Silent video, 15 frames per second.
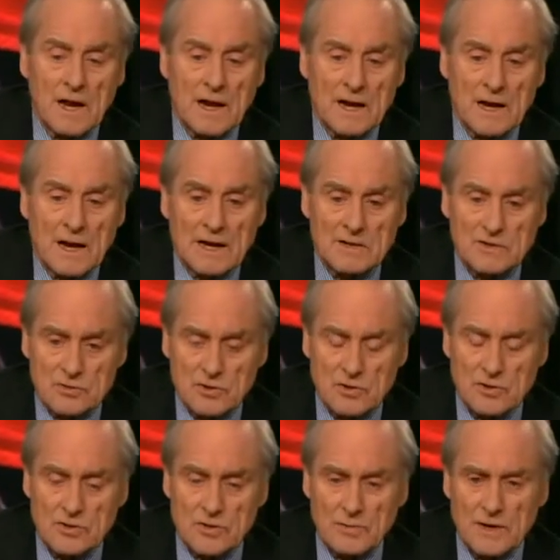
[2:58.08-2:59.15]
and
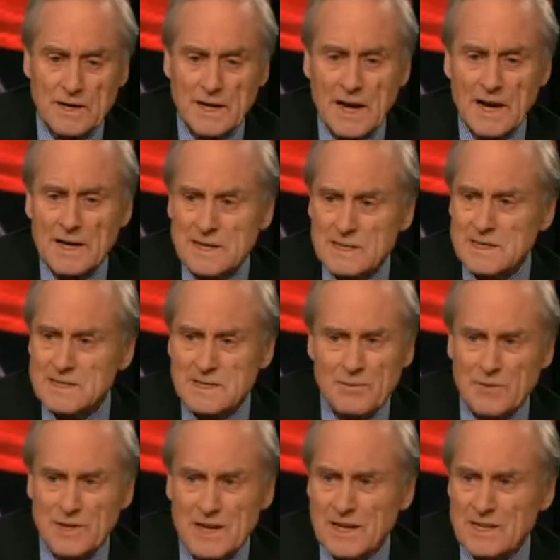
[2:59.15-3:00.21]
talked to them, and he did
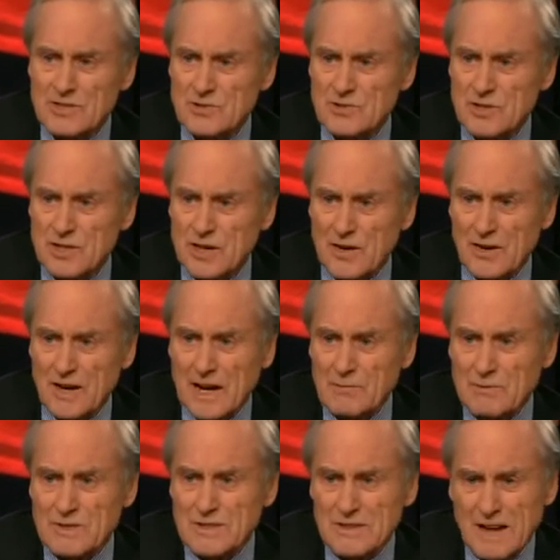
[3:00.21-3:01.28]
something I should have done. I
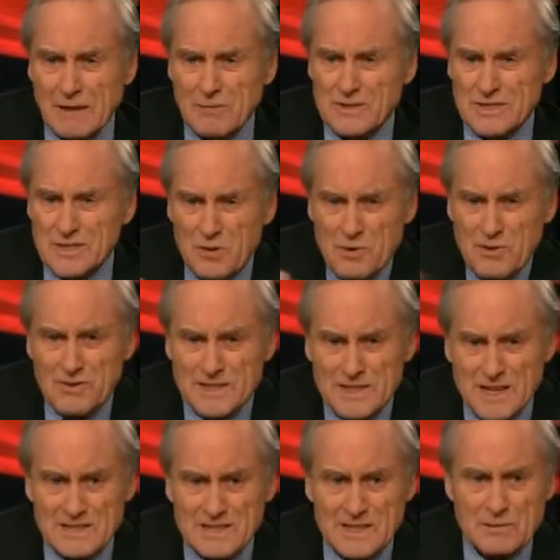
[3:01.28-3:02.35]
was so
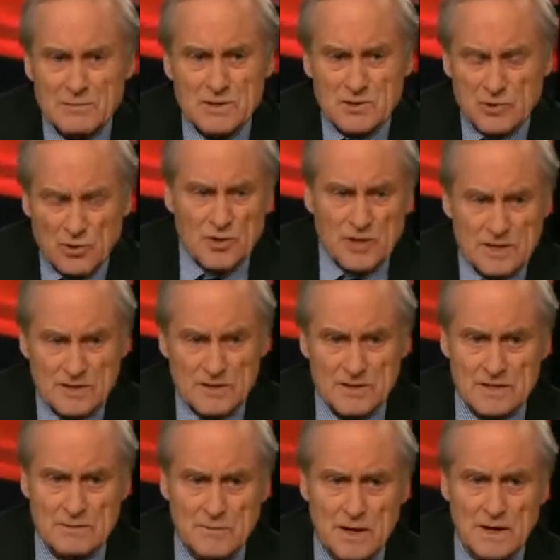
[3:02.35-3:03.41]
irritated. He was talking to
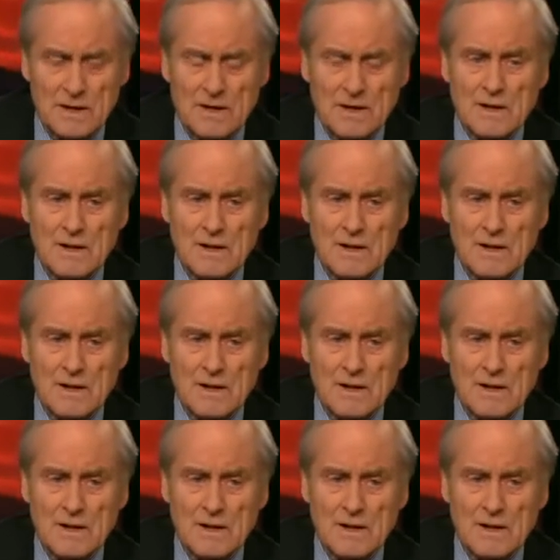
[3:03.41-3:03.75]
these men.